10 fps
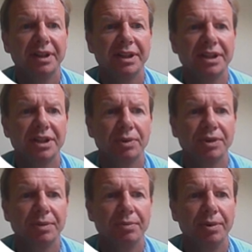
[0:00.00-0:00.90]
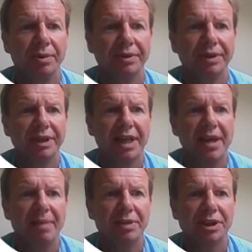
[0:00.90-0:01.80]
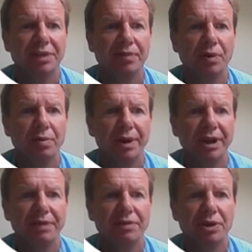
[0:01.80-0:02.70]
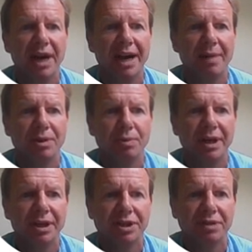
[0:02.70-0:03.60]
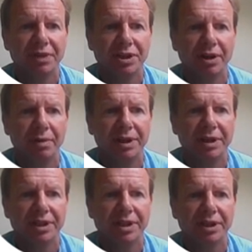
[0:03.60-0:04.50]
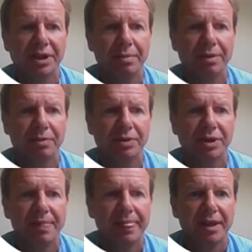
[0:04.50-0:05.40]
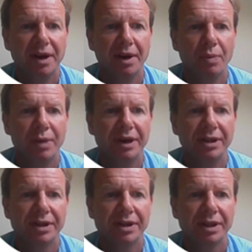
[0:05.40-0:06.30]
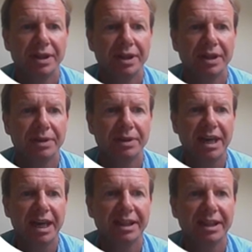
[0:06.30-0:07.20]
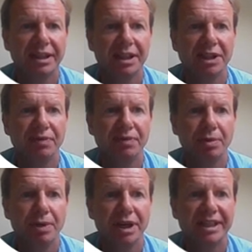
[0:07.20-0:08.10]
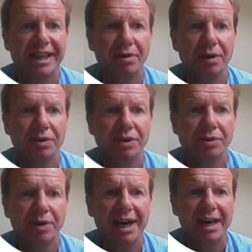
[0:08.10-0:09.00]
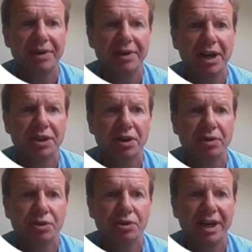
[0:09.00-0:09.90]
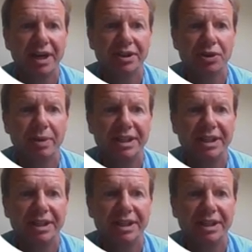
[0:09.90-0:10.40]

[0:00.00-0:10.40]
this is what's important. It then with this formula gives you how many winners. So for example, in this example, it was winners 10. This formula works out losers were 11 and total trades are